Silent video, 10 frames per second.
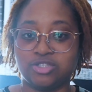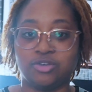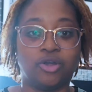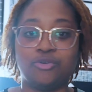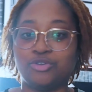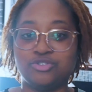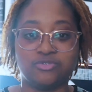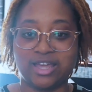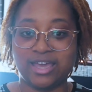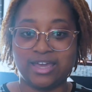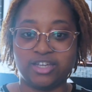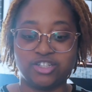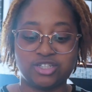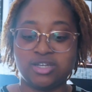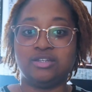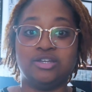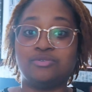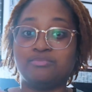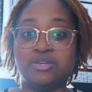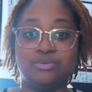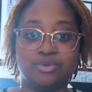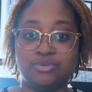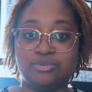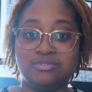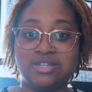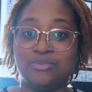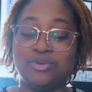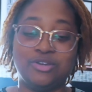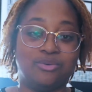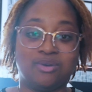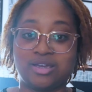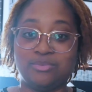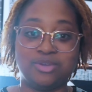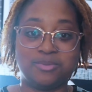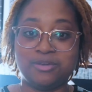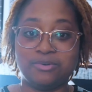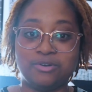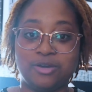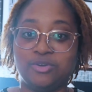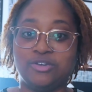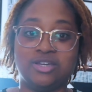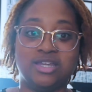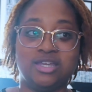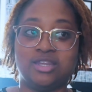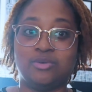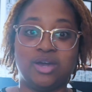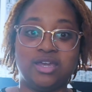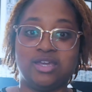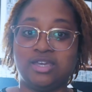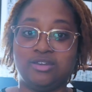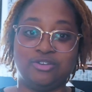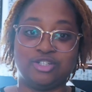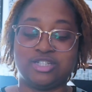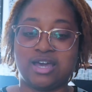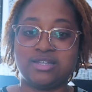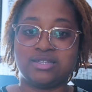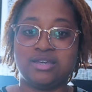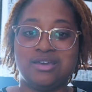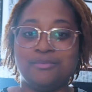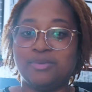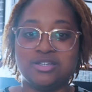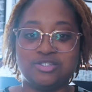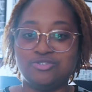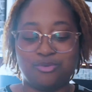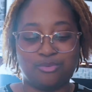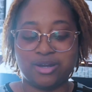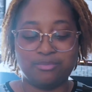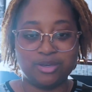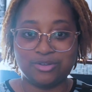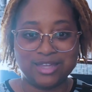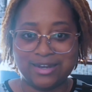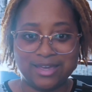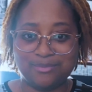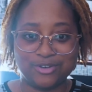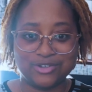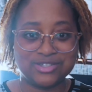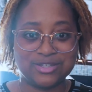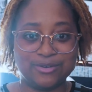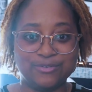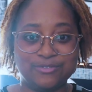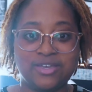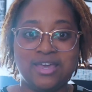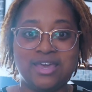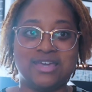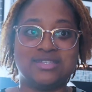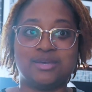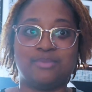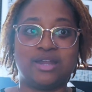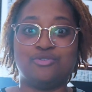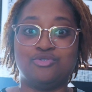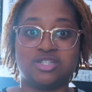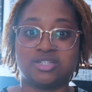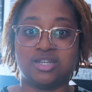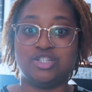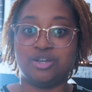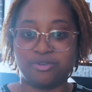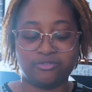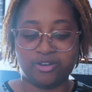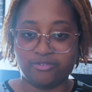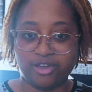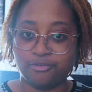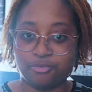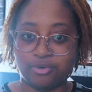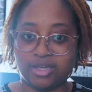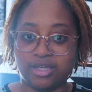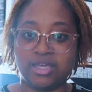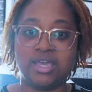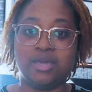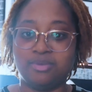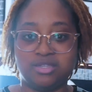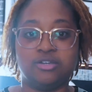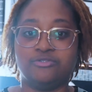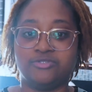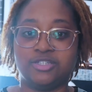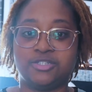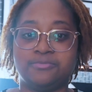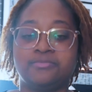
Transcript: So don't use flash. Don't be rude when you're working with people and when you're getting in the way and getting your shots, because you don't want to build that name for yourself as somebody who's just going to jump in front of everyone and be selfish.